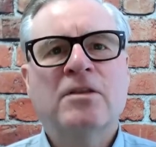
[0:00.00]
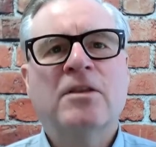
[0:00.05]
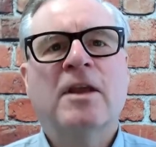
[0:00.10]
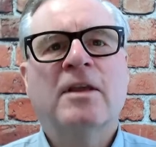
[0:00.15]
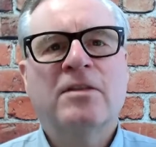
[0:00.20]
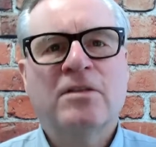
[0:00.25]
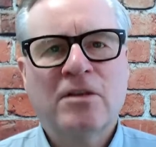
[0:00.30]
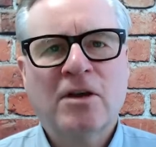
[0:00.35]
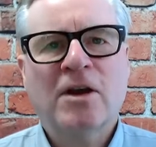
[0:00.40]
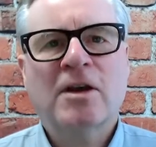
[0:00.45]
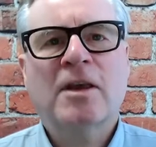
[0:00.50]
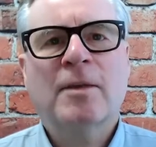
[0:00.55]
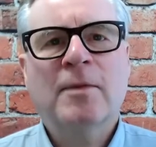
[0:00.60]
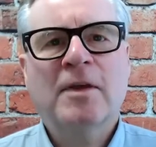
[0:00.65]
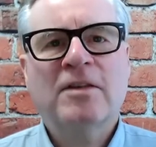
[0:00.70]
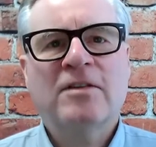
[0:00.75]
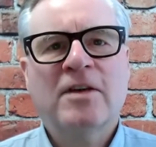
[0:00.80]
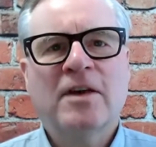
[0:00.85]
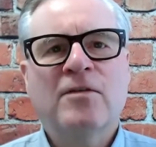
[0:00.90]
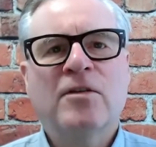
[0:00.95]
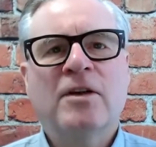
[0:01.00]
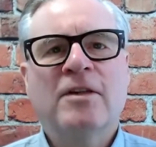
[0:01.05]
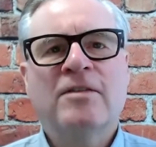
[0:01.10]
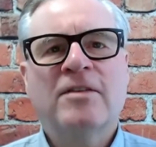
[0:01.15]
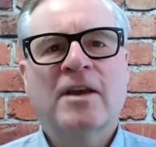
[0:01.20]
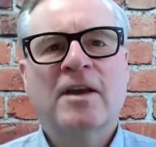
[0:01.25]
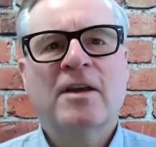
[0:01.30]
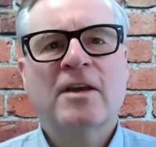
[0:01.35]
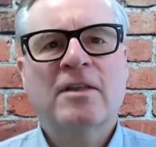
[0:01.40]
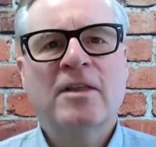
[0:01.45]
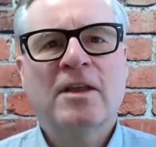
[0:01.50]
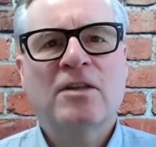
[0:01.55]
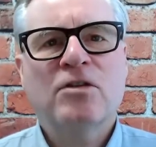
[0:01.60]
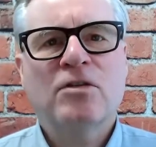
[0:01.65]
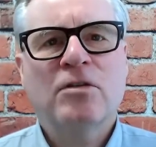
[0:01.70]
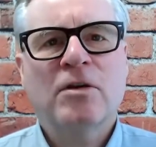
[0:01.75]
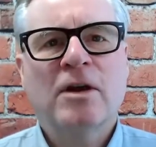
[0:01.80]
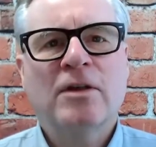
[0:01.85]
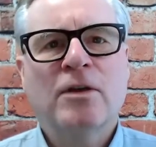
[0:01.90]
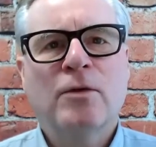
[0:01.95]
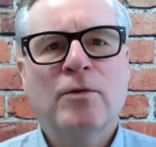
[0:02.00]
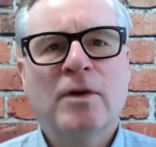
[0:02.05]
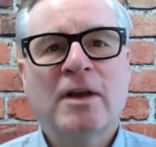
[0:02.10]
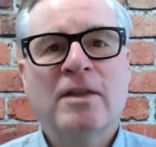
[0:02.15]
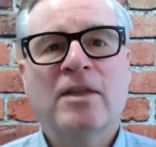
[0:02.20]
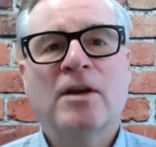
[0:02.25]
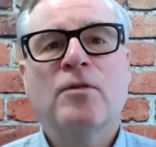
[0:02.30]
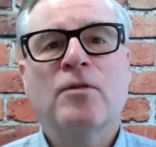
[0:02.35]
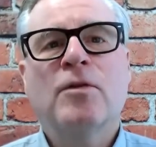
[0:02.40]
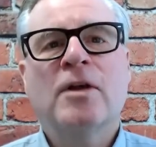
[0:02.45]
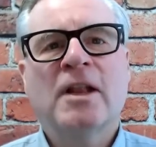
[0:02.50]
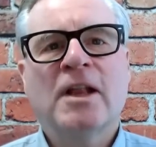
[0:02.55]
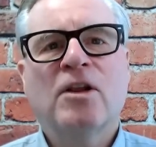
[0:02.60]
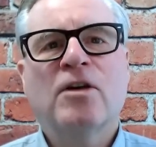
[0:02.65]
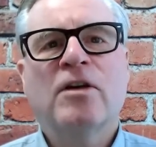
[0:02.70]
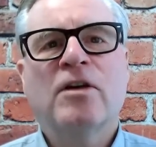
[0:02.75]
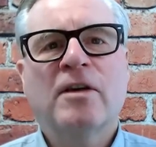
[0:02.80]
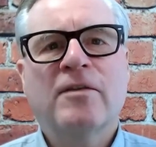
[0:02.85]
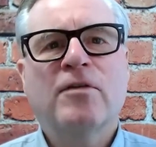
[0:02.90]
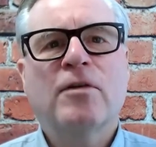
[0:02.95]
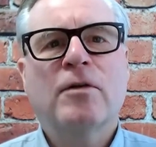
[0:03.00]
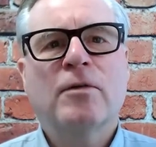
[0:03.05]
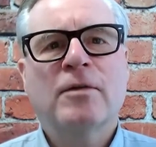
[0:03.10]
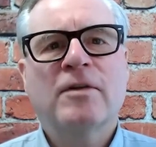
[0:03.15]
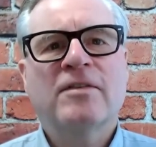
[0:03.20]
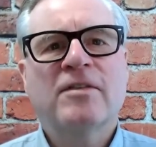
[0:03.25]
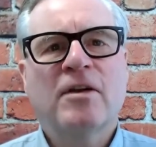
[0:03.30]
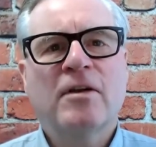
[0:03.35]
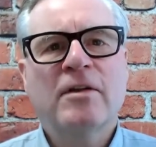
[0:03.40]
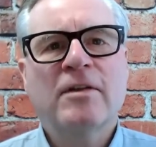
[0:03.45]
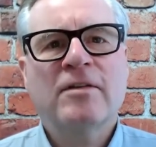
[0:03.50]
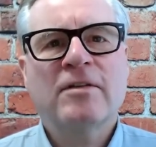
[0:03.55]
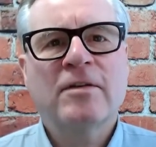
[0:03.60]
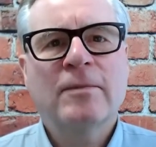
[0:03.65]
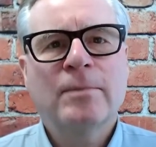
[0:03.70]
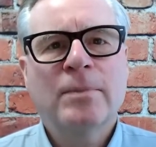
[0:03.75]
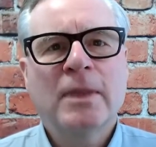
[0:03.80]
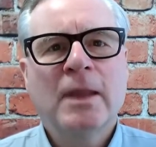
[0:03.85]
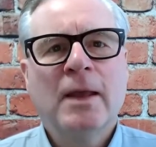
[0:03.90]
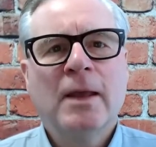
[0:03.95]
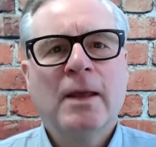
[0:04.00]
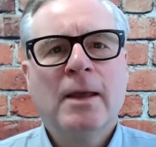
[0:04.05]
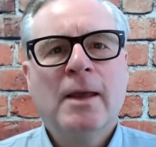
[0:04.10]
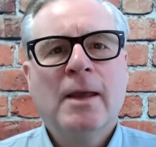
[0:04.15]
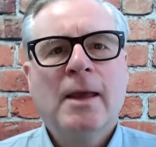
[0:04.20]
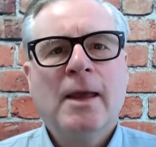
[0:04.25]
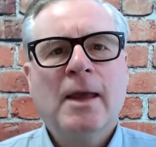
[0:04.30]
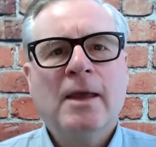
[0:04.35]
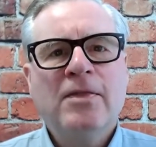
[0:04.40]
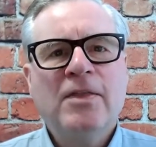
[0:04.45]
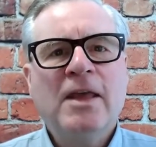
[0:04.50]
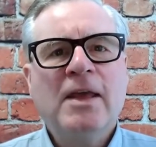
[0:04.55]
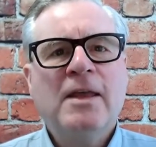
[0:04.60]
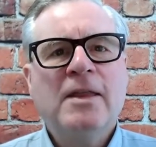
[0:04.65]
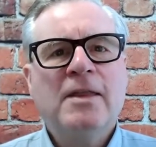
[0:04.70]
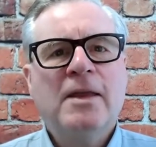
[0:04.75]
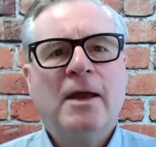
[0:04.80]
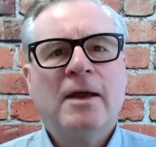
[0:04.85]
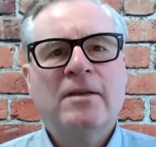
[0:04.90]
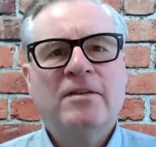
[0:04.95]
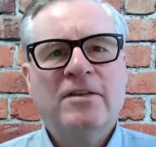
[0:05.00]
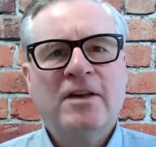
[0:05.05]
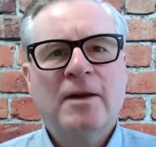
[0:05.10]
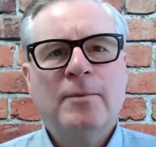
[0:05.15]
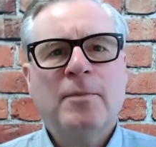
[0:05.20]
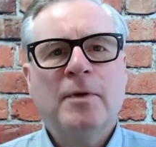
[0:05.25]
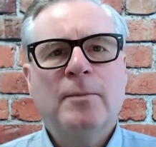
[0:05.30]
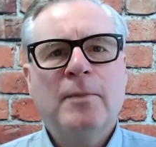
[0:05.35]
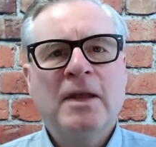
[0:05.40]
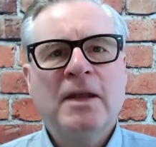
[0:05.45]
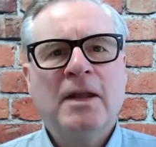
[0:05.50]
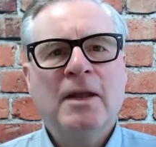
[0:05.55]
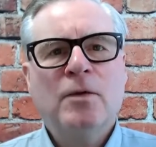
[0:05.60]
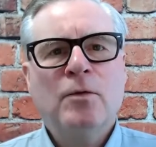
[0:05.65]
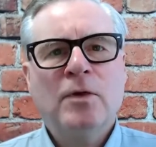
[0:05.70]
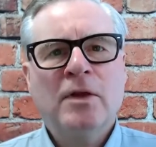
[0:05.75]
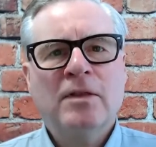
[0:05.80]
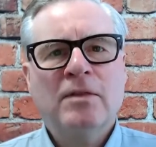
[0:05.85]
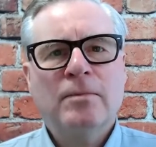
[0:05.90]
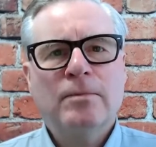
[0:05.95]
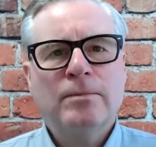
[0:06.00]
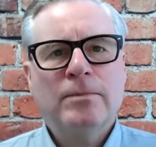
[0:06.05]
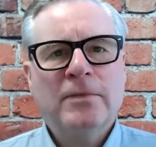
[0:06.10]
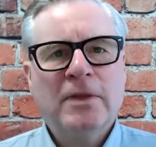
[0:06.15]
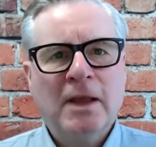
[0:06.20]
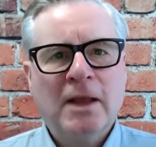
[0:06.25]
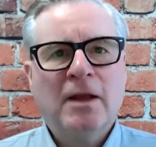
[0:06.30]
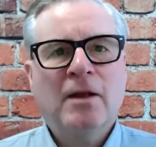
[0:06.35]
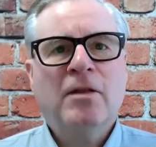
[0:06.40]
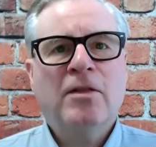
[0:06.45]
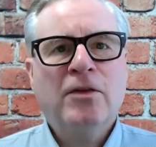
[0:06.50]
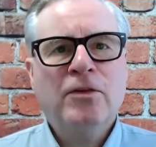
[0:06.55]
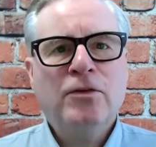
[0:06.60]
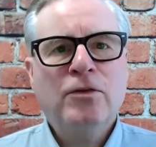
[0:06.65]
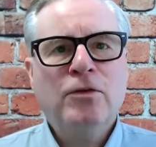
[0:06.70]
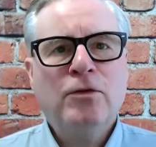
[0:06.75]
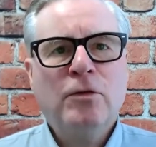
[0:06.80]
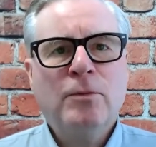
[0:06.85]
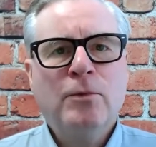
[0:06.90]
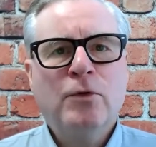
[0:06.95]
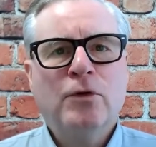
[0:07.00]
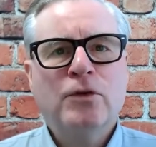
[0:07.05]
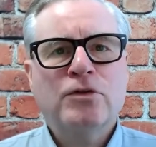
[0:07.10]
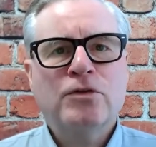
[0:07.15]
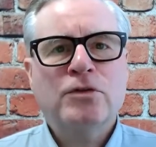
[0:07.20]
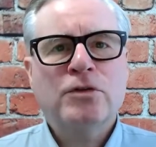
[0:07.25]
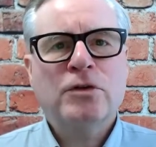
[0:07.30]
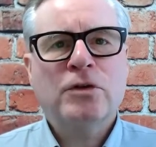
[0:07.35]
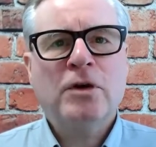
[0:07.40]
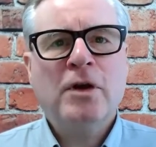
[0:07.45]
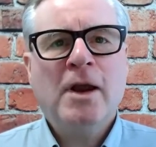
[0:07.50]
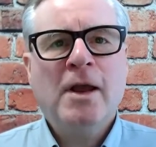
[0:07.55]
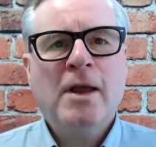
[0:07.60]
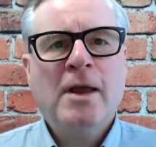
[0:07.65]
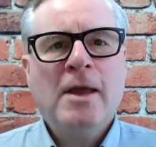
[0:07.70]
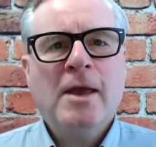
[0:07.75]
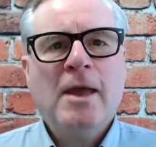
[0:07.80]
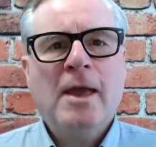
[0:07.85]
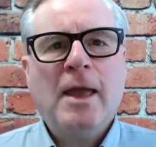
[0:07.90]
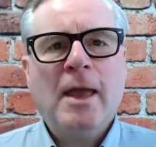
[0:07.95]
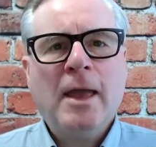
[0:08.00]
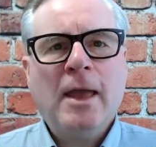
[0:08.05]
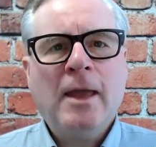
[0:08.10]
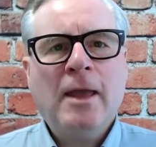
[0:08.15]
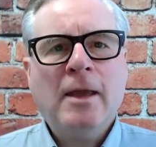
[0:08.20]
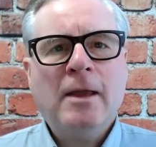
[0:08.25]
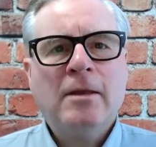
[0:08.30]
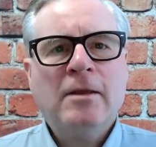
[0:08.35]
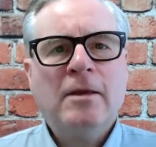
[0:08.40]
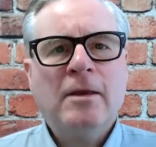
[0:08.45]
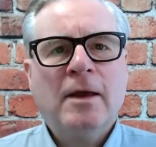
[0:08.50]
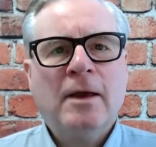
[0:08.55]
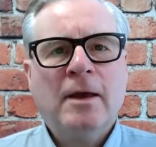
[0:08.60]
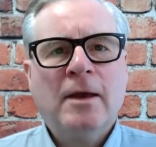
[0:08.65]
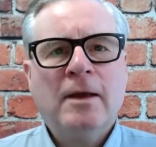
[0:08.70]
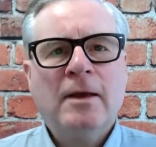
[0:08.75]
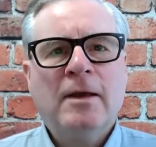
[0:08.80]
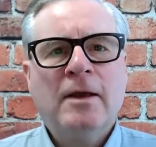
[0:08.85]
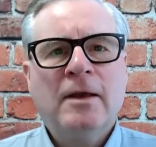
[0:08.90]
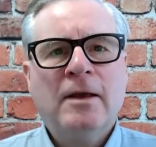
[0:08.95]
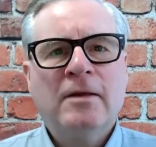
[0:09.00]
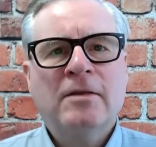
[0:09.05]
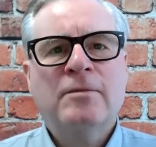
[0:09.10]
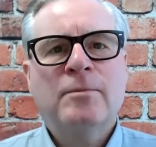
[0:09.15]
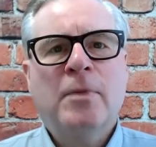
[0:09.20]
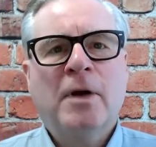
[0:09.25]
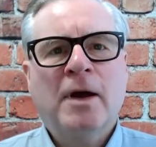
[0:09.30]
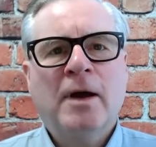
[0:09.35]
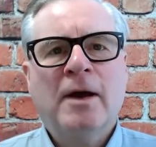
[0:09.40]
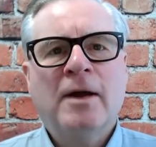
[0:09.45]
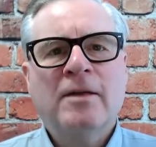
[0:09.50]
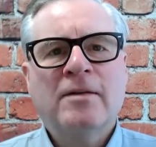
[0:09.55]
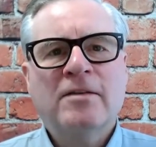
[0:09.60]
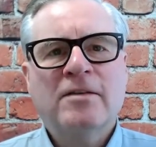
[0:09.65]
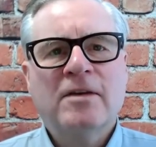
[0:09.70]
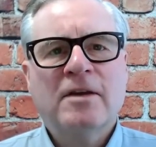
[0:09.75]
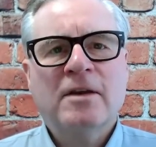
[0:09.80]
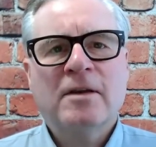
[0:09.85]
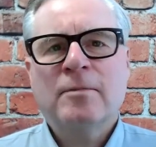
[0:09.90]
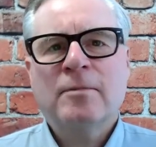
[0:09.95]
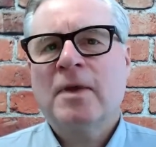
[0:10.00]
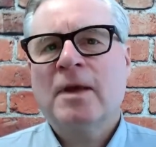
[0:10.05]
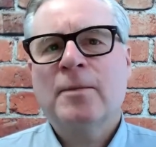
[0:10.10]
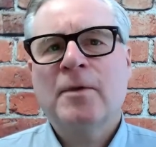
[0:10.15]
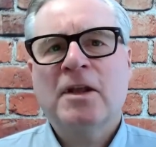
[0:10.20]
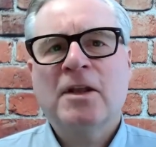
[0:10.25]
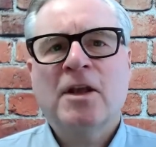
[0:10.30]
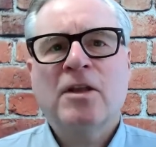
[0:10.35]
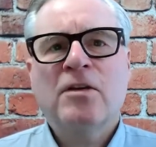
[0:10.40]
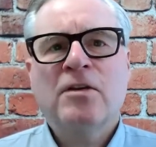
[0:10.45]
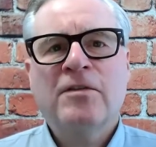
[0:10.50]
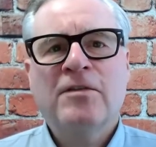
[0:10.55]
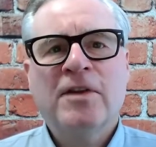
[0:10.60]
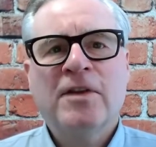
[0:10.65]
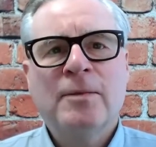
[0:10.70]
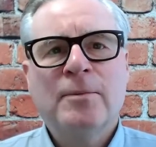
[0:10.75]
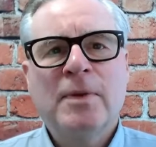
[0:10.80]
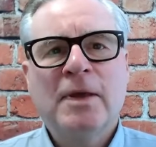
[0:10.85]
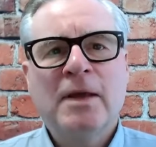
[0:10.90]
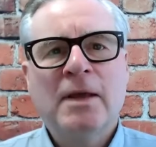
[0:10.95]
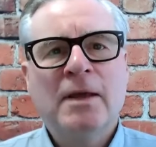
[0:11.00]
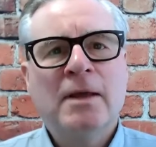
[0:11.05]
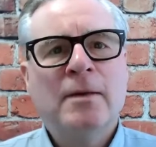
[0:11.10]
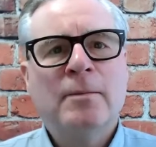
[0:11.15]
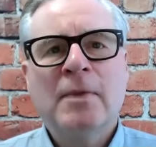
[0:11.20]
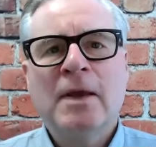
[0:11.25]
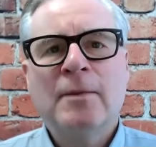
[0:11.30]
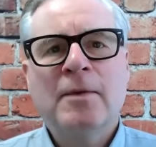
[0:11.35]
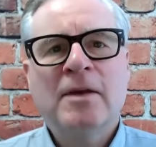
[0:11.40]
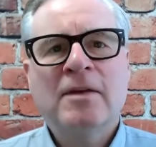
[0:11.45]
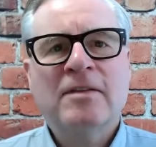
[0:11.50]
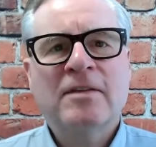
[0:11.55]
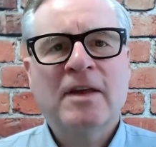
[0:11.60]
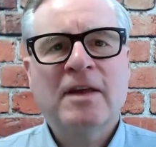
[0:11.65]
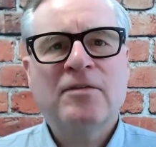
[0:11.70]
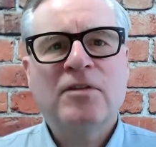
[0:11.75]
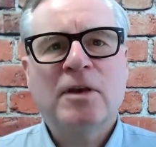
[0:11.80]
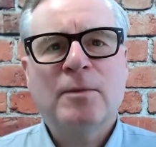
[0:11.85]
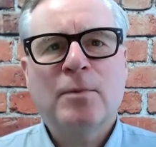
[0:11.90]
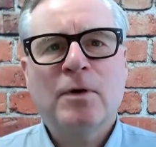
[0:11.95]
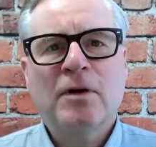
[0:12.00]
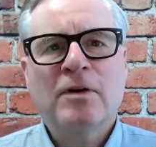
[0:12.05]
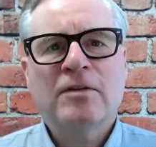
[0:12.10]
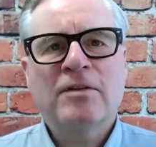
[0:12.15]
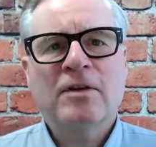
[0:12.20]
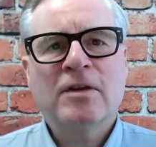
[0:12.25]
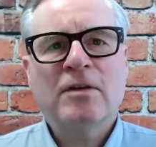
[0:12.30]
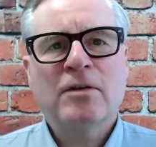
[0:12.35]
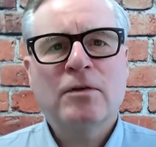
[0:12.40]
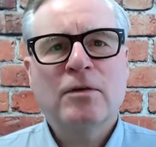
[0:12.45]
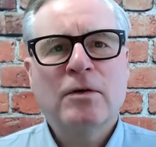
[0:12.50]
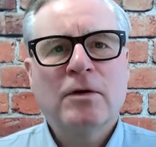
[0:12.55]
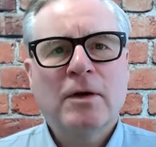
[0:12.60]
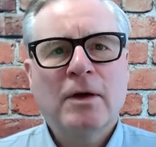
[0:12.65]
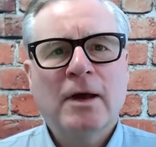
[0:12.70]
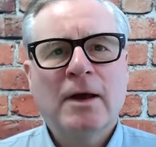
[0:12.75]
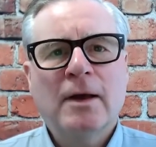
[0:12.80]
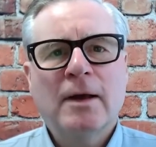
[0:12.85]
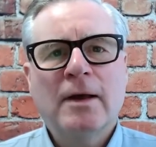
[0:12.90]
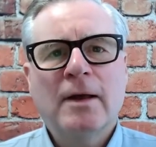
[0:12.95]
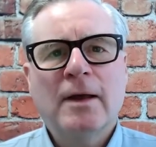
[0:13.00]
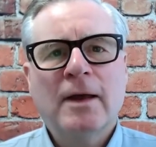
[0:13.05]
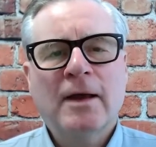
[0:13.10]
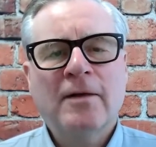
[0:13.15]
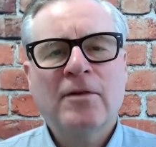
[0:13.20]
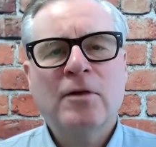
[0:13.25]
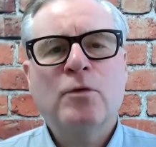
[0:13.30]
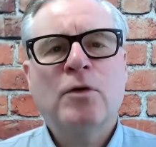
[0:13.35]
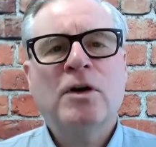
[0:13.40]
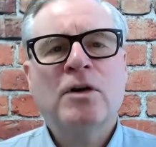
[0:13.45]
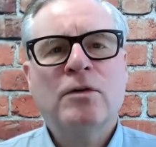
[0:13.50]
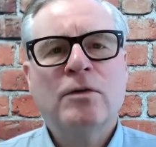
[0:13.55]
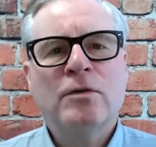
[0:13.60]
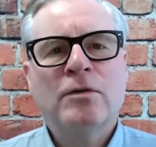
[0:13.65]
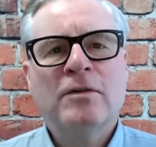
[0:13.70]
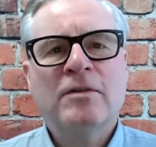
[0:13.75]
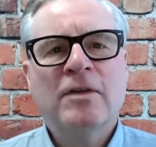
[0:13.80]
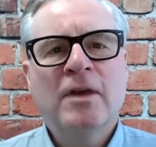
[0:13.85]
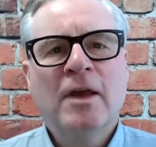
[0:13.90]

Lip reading: documents every second that you're on the rig. They're really looking for results. And then I set up a meeting with Dale, the tool pusher, and his boss, and maybe another VP, maybe a safety person, everyone who's